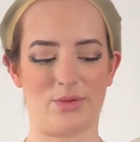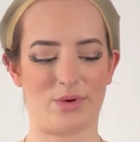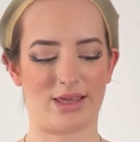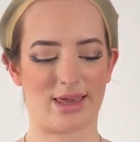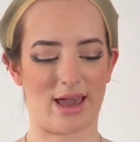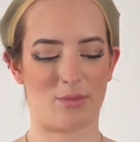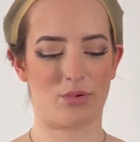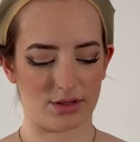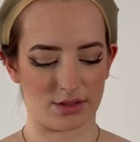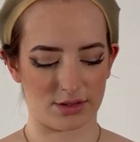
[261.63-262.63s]
wig cap.
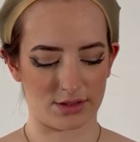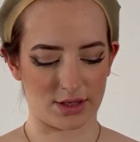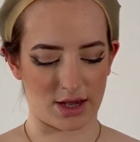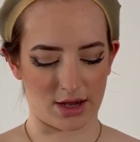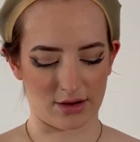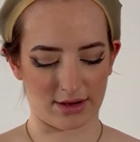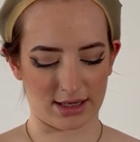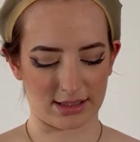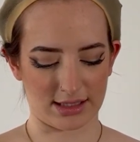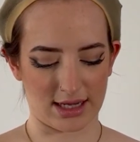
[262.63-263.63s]
So
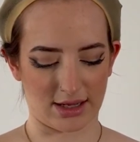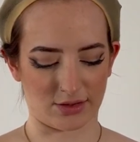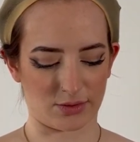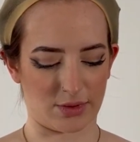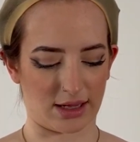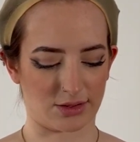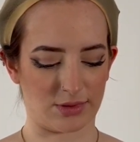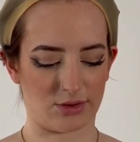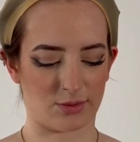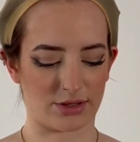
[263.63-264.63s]
in Zeeelle's wigs,
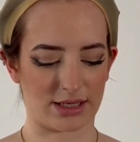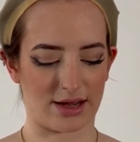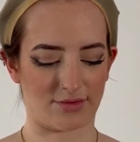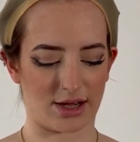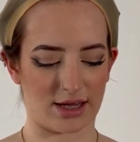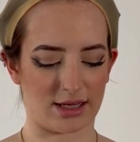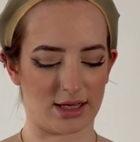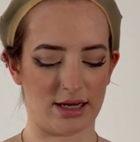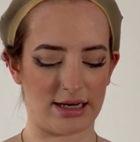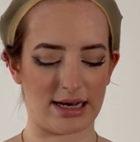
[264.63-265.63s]
we almost have
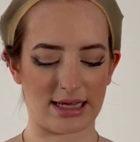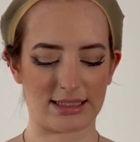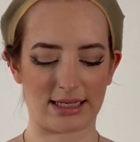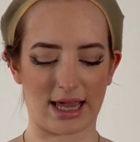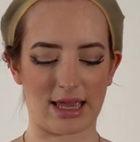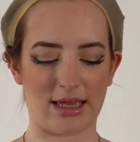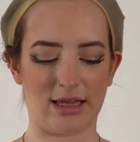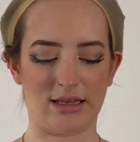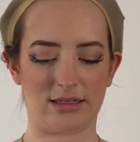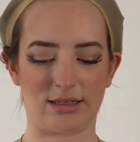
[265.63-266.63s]
like an
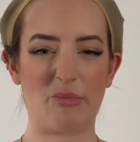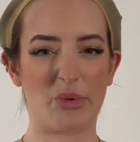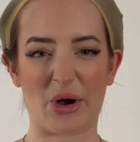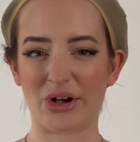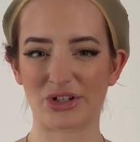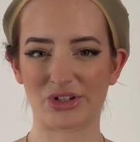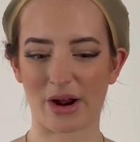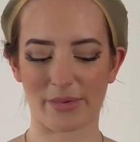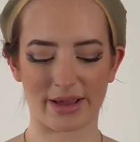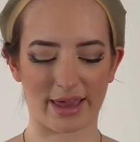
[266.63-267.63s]
elasticated bra
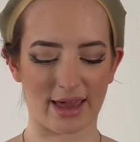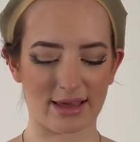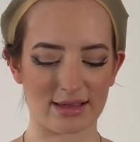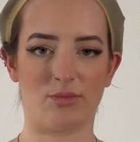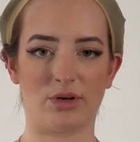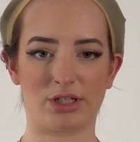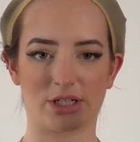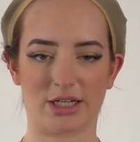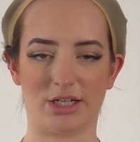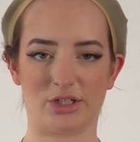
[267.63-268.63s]
strap, I guess, which
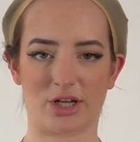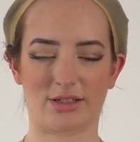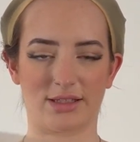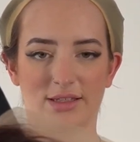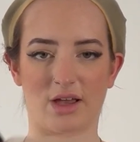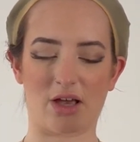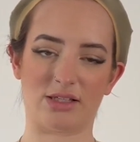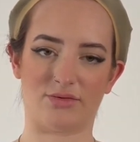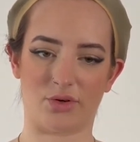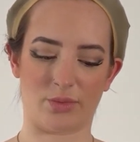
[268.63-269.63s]
can adjust the size
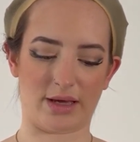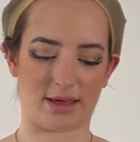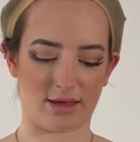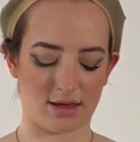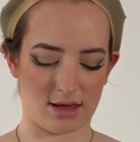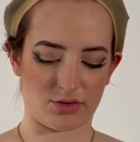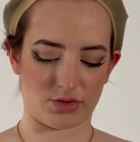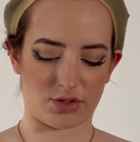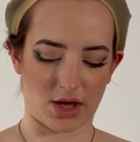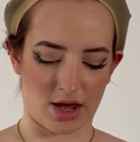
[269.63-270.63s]
of your wig.
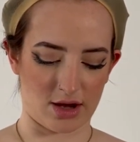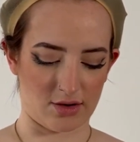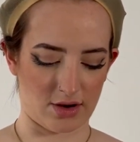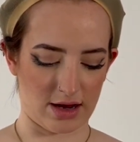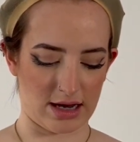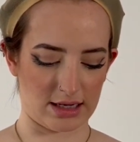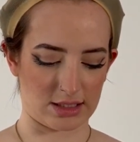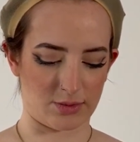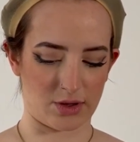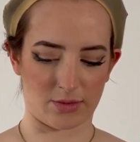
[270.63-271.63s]
So I like
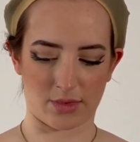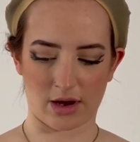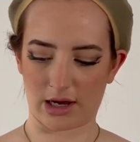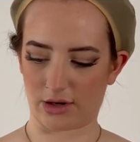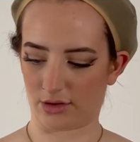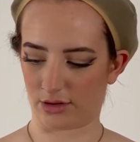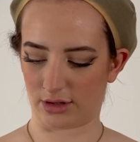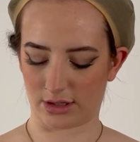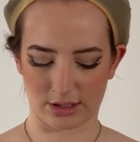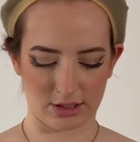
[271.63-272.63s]
to put mine on
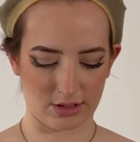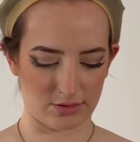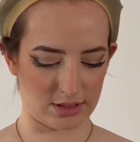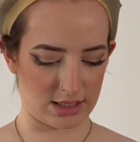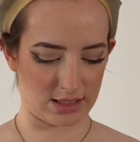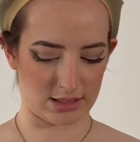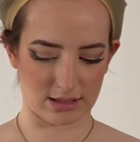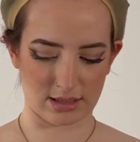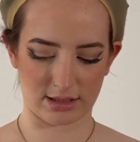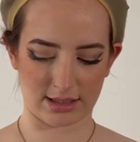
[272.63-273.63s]
the
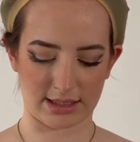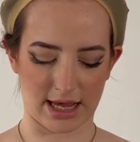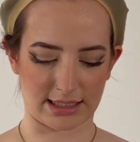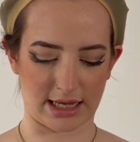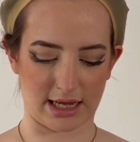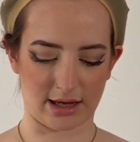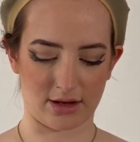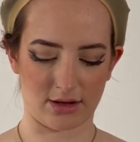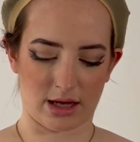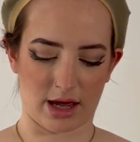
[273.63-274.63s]
loosest setting
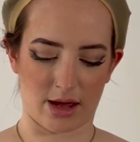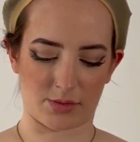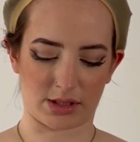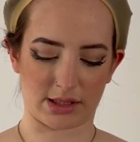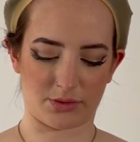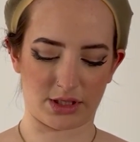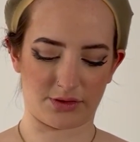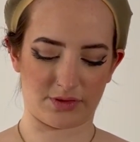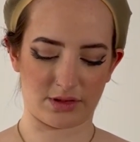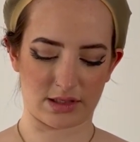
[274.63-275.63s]
because I want it to
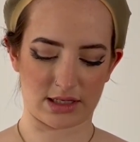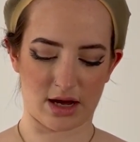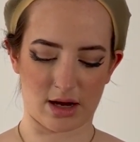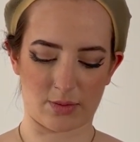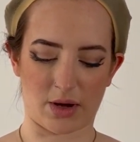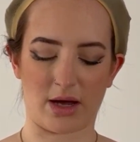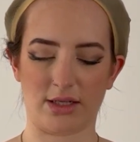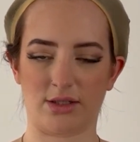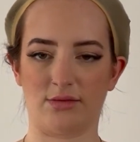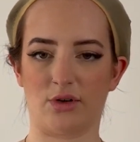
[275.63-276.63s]
feel snug, but
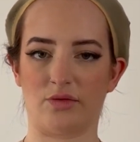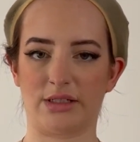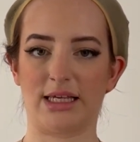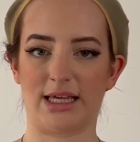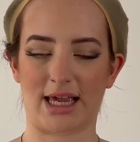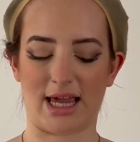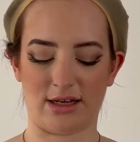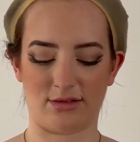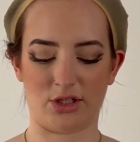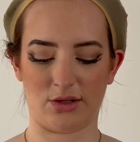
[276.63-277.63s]
I obviously,
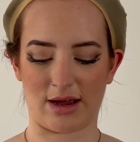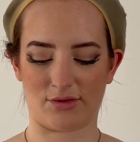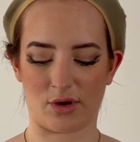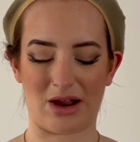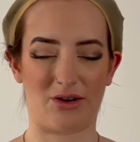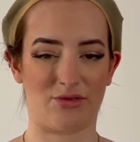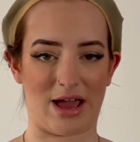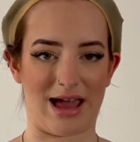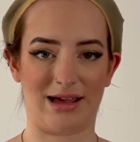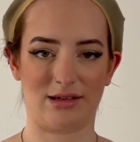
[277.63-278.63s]
again, do have quite a lot of
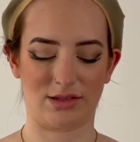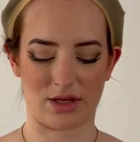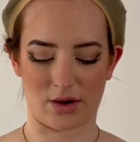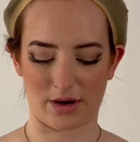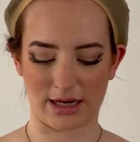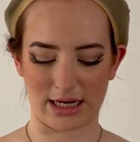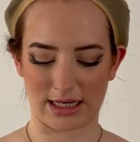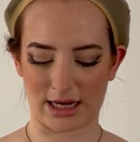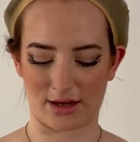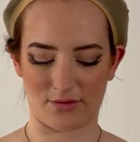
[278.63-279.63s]
hair, so I need
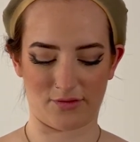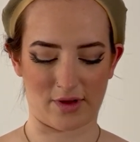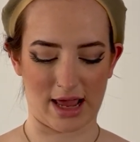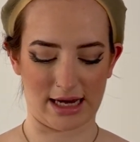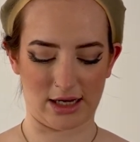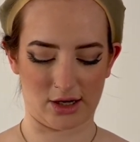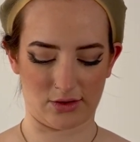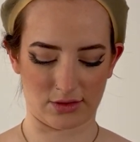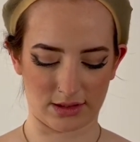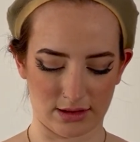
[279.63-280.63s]
it fairly
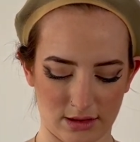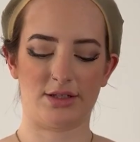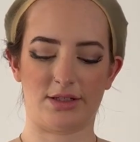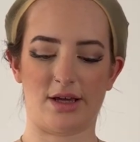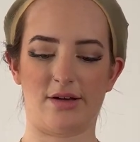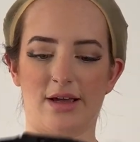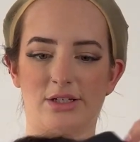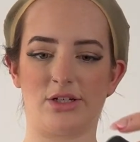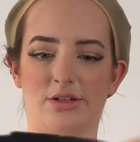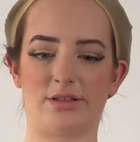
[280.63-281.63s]
loose. So
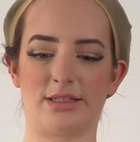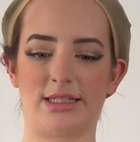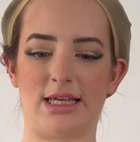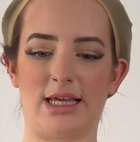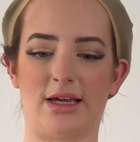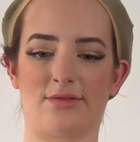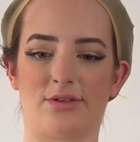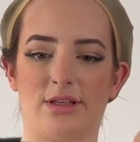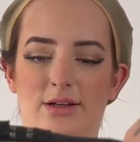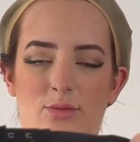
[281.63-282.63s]
as you can see, I've got the little